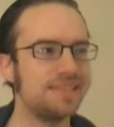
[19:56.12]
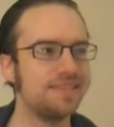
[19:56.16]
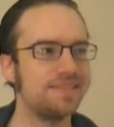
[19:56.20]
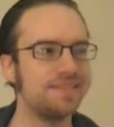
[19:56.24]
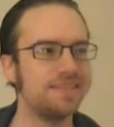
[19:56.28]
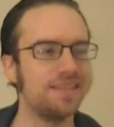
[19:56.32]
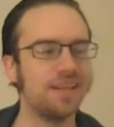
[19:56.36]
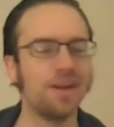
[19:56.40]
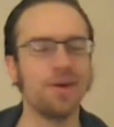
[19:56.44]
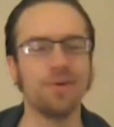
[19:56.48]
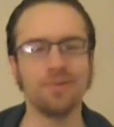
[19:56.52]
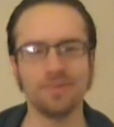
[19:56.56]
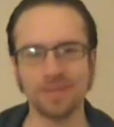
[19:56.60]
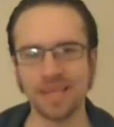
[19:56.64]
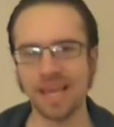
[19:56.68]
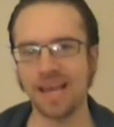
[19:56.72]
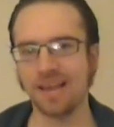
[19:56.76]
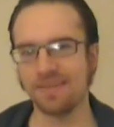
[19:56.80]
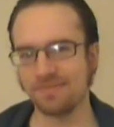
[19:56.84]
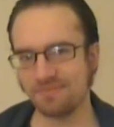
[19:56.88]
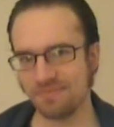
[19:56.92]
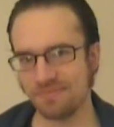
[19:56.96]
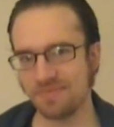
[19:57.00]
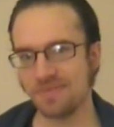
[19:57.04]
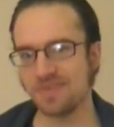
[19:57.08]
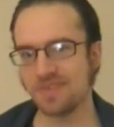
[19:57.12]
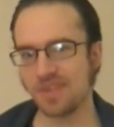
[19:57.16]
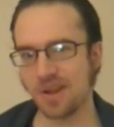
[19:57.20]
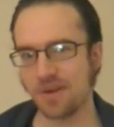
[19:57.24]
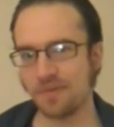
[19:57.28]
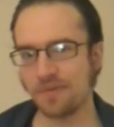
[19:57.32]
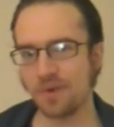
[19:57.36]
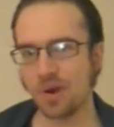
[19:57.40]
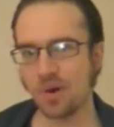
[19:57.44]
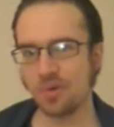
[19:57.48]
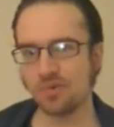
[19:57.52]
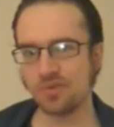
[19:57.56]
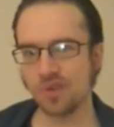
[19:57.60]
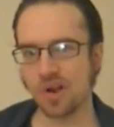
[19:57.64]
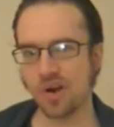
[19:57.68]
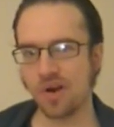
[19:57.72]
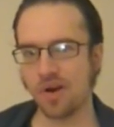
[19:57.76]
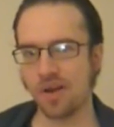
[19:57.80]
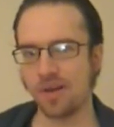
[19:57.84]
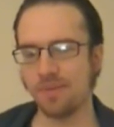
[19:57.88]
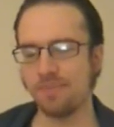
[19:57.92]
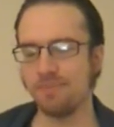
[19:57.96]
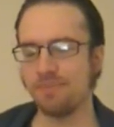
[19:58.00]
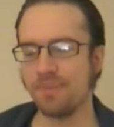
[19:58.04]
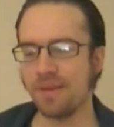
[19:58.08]
you know, yeah, stuff goes
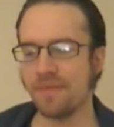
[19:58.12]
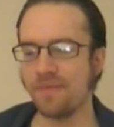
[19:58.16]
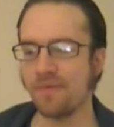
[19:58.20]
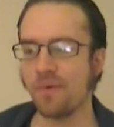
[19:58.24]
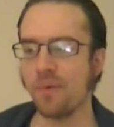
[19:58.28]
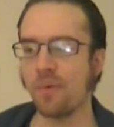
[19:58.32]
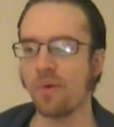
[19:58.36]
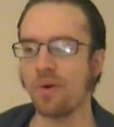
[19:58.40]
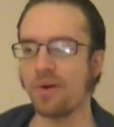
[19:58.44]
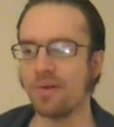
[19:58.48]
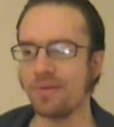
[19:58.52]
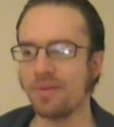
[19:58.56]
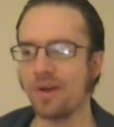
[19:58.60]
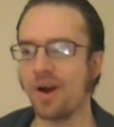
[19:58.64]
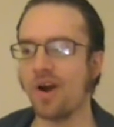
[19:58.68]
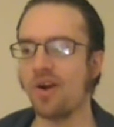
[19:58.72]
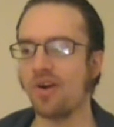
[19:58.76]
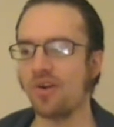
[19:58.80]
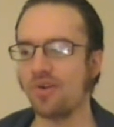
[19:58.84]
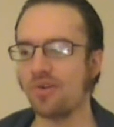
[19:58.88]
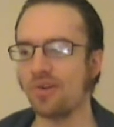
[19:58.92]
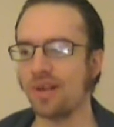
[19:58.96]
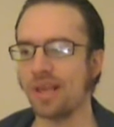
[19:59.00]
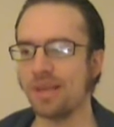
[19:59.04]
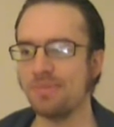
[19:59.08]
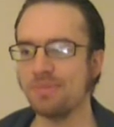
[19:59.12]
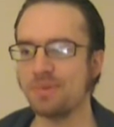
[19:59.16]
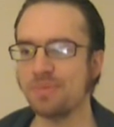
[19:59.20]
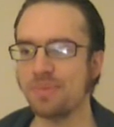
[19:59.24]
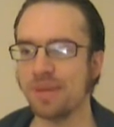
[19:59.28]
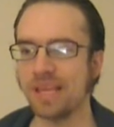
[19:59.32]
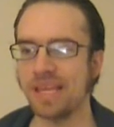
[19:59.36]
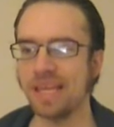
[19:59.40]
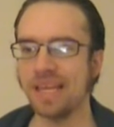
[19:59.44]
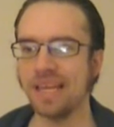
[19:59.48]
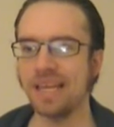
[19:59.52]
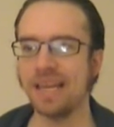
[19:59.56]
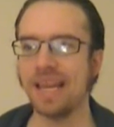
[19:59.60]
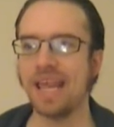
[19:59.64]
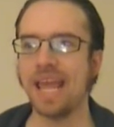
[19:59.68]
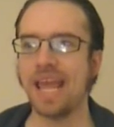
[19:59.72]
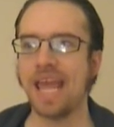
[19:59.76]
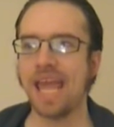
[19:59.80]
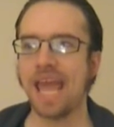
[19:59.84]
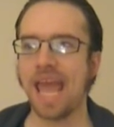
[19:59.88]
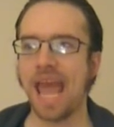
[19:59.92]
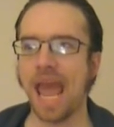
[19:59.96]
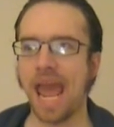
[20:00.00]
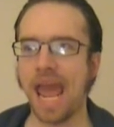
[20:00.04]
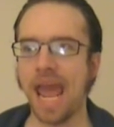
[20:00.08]
on before the Hunger Games begin.
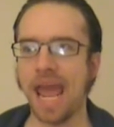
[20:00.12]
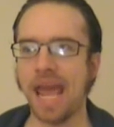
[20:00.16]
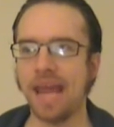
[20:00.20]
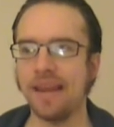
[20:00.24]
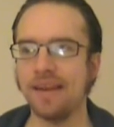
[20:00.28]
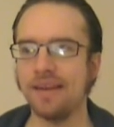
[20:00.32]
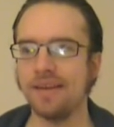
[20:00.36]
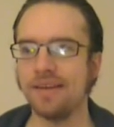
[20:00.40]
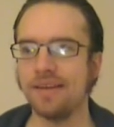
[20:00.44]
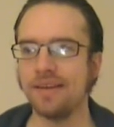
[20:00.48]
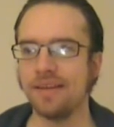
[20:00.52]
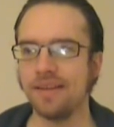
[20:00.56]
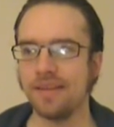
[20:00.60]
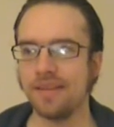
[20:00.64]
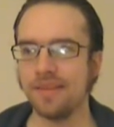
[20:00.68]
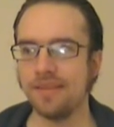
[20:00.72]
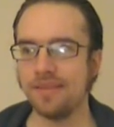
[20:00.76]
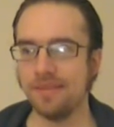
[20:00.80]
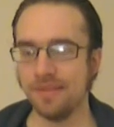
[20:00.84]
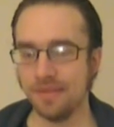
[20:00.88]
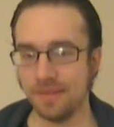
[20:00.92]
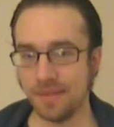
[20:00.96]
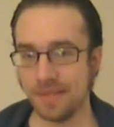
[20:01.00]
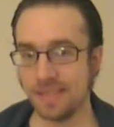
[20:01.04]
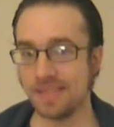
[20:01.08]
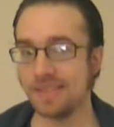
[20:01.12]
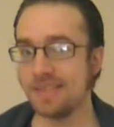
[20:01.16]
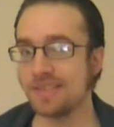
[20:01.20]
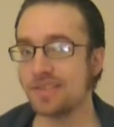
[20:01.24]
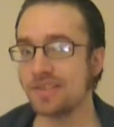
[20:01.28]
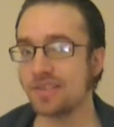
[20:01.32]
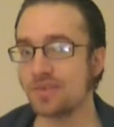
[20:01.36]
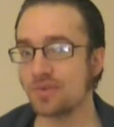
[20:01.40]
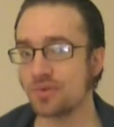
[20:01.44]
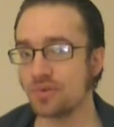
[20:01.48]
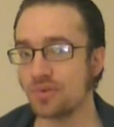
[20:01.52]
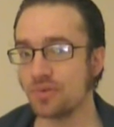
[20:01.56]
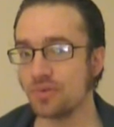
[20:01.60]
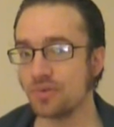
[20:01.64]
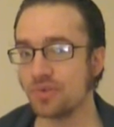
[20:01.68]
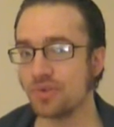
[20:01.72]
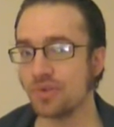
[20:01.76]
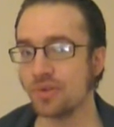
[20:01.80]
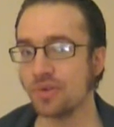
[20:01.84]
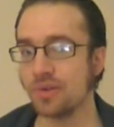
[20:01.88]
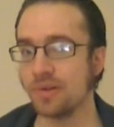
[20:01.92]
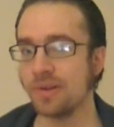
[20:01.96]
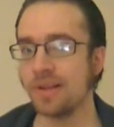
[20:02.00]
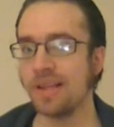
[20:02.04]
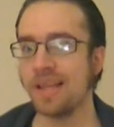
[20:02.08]
And this is
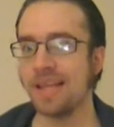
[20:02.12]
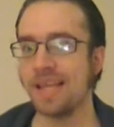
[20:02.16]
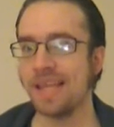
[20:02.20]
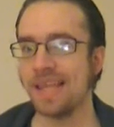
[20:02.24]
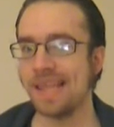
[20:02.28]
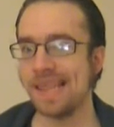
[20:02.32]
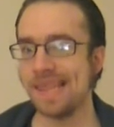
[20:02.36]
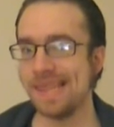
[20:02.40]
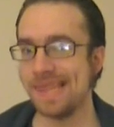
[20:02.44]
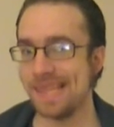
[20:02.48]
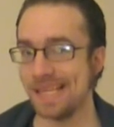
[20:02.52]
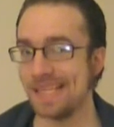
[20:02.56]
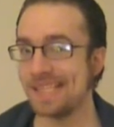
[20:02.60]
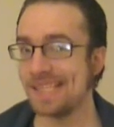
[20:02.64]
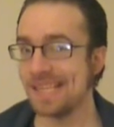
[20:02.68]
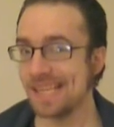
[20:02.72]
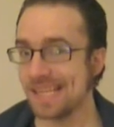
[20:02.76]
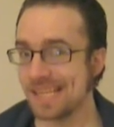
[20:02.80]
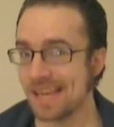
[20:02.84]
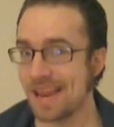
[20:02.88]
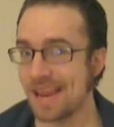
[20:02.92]
crucial this is